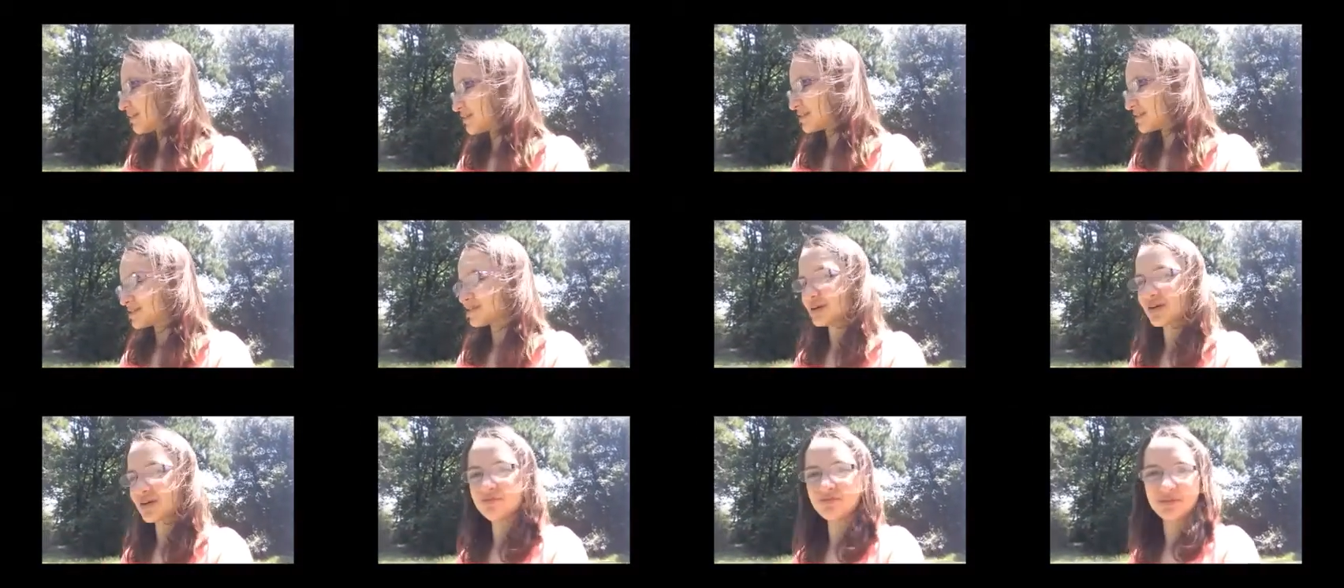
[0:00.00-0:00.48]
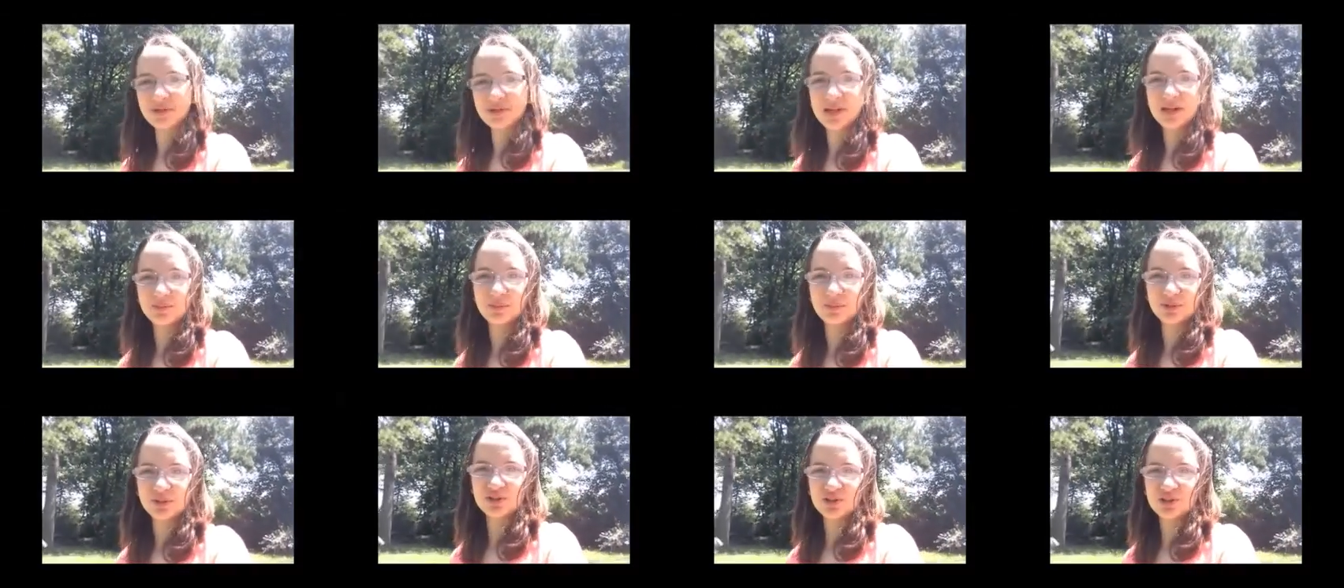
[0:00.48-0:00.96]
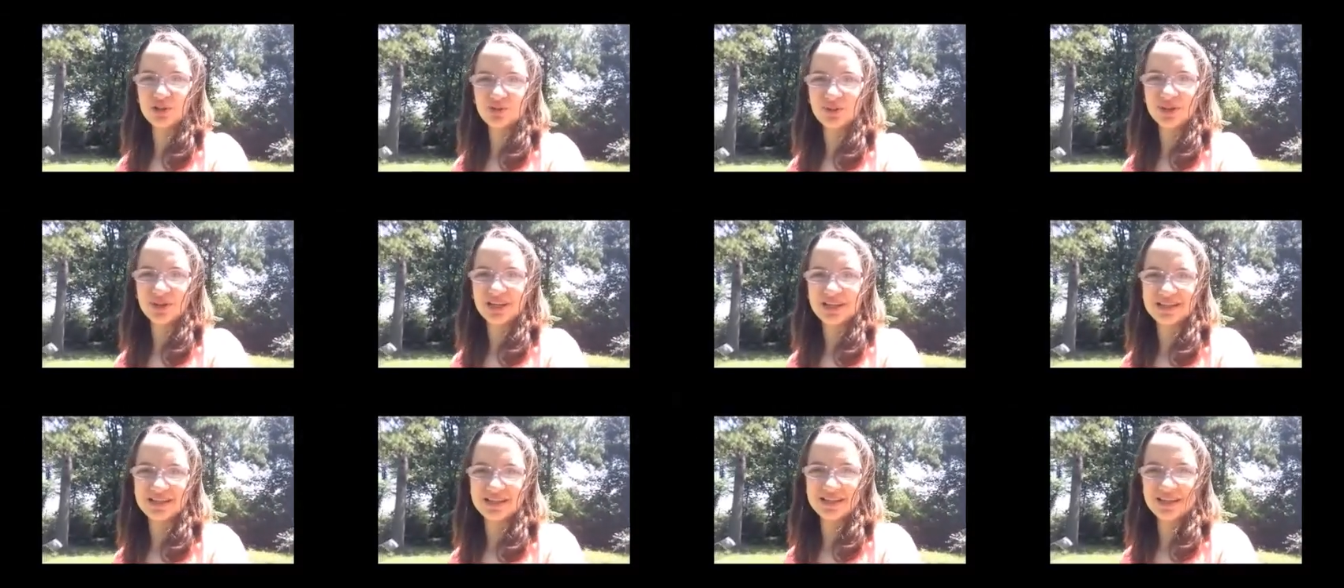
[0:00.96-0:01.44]
which we haven't been able to do
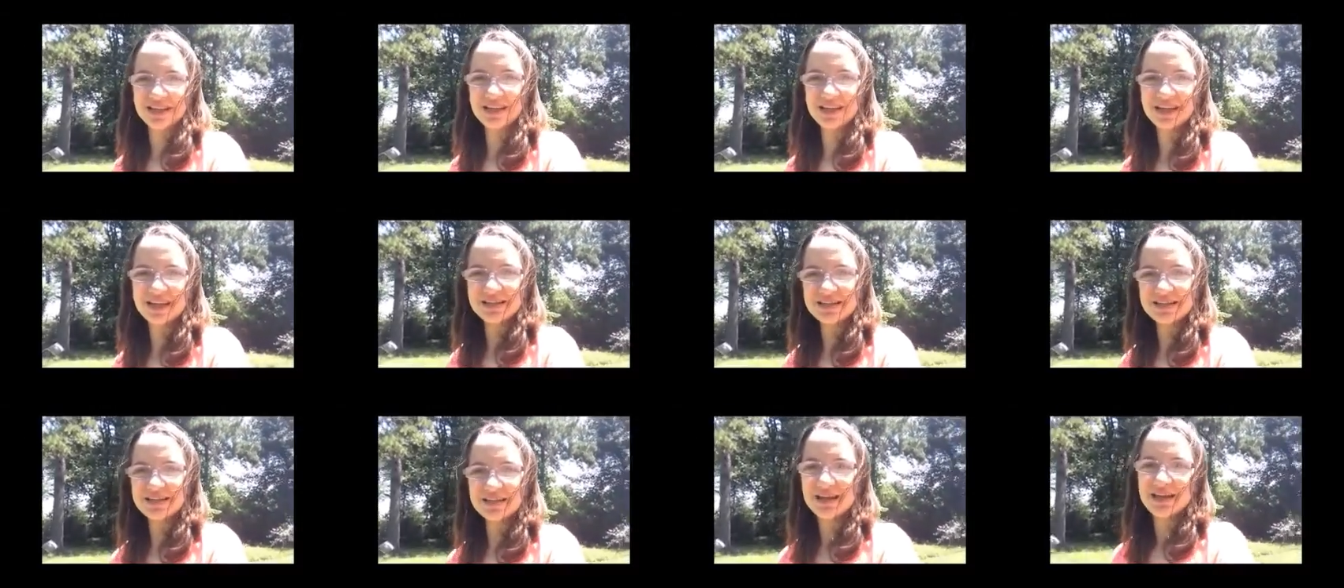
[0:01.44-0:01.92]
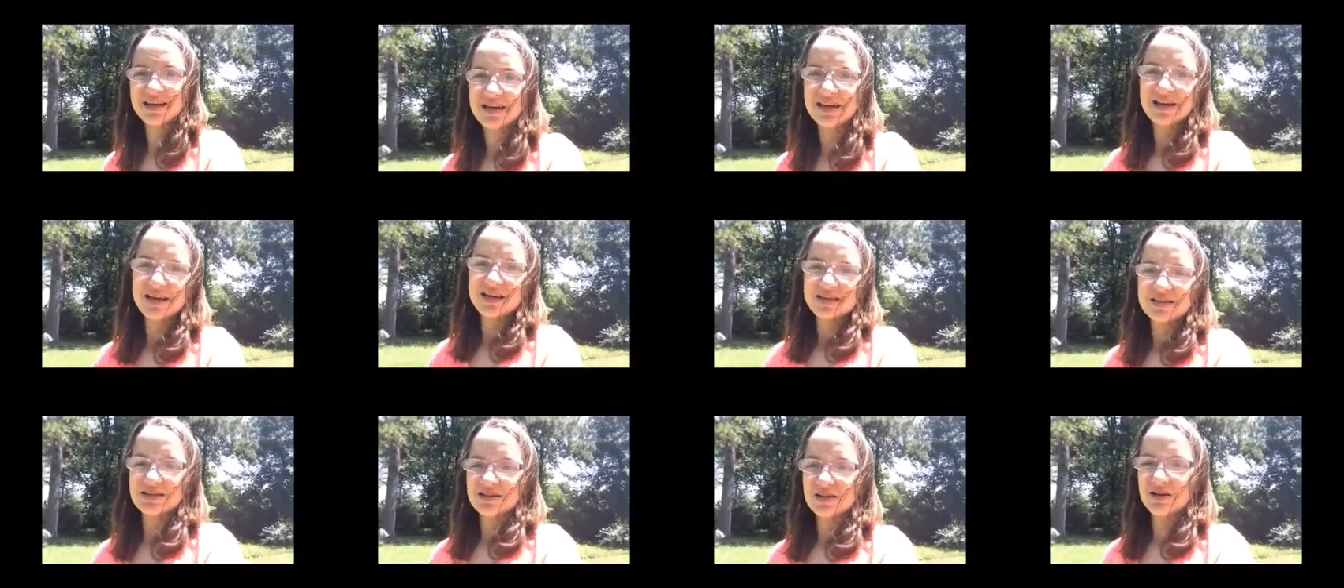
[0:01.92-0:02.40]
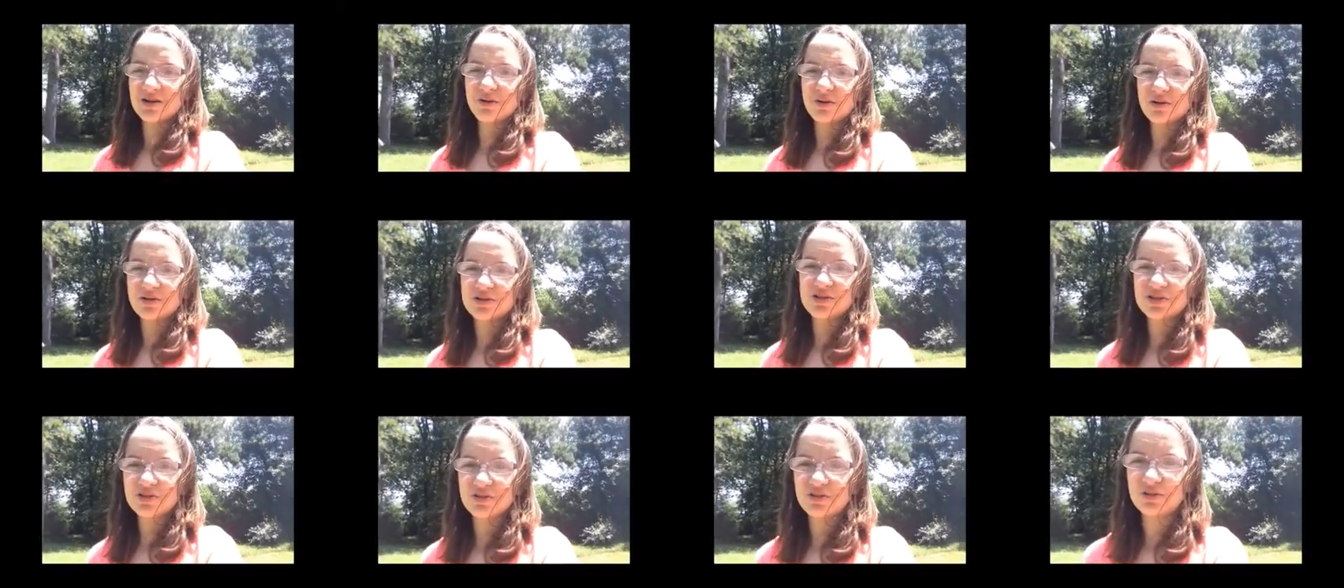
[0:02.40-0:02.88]
because of the heat. So
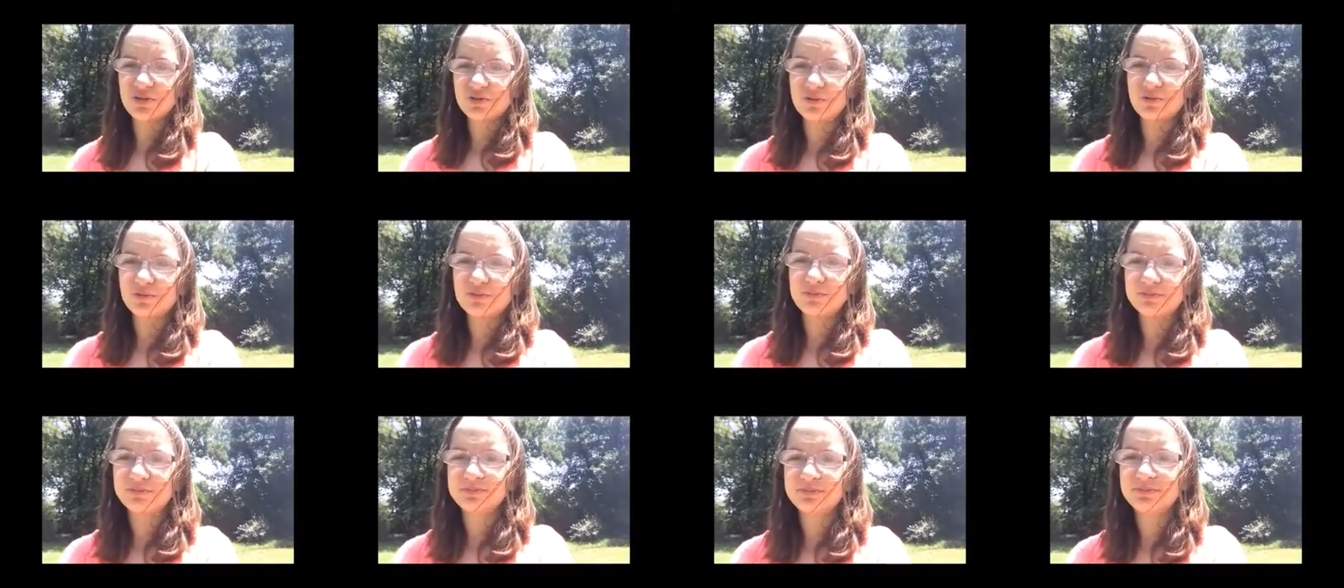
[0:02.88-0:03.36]
I'll show you.